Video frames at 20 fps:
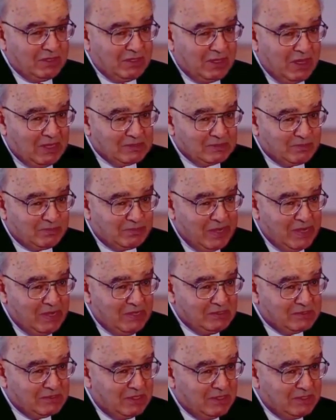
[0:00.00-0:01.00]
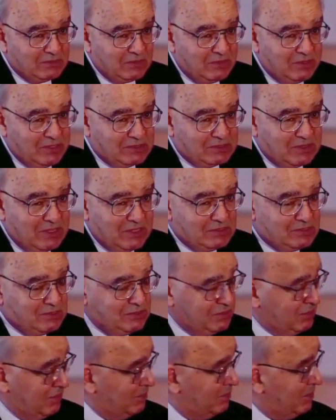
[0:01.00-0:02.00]
as brain cells or
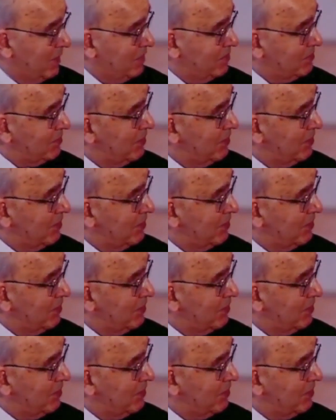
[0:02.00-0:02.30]
extensions of brain